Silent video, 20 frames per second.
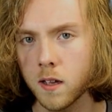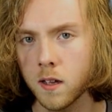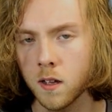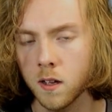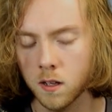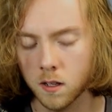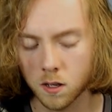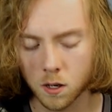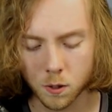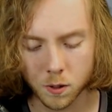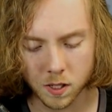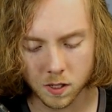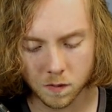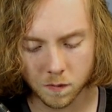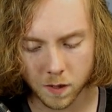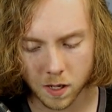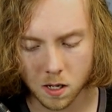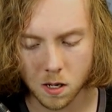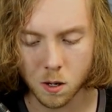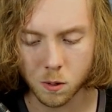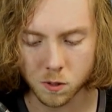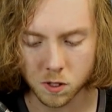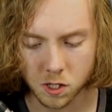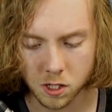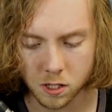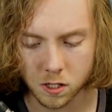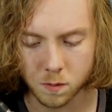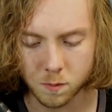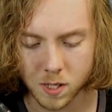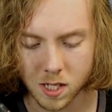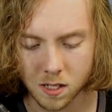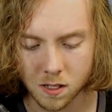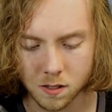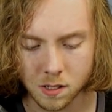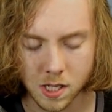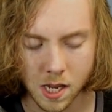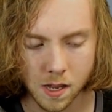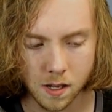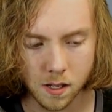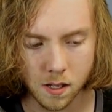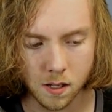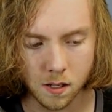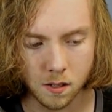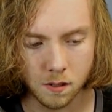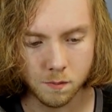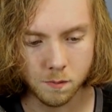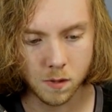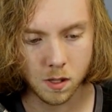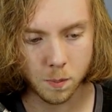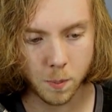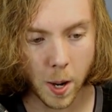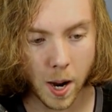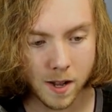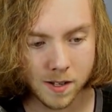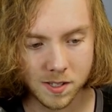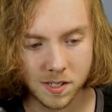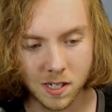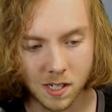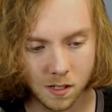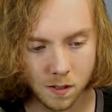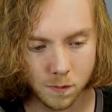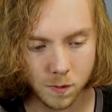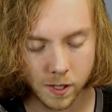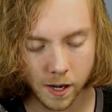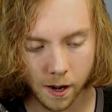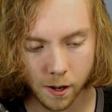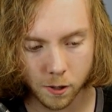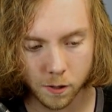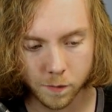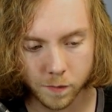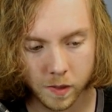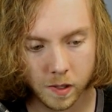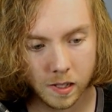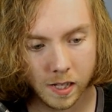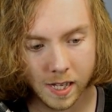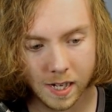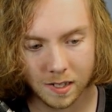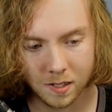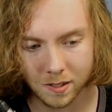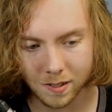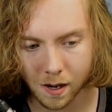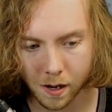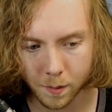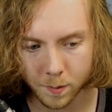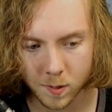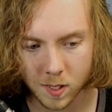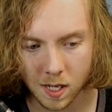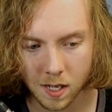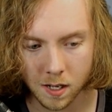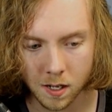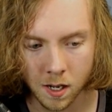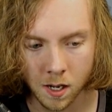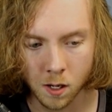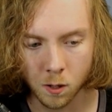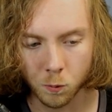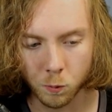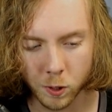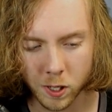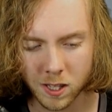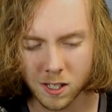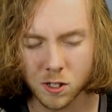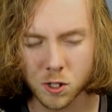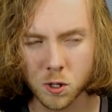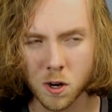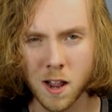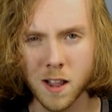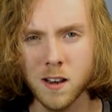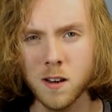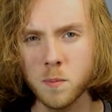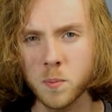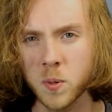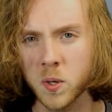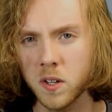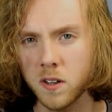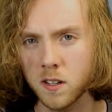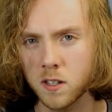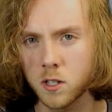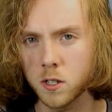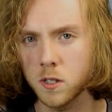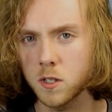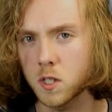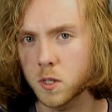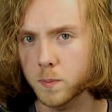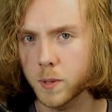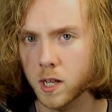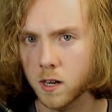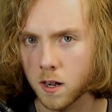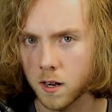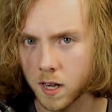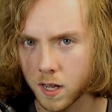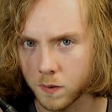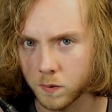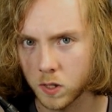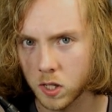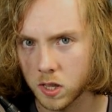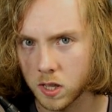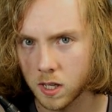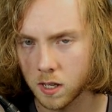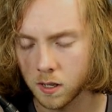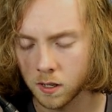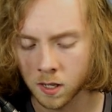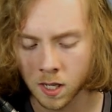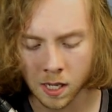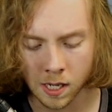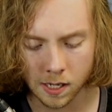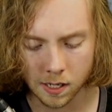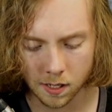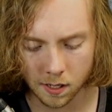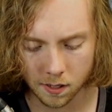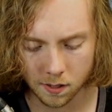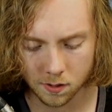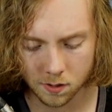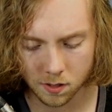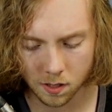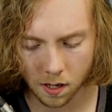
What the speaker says: You know, this video is just me taking the positives out of the latest update, really trying to put a good spin on everything, and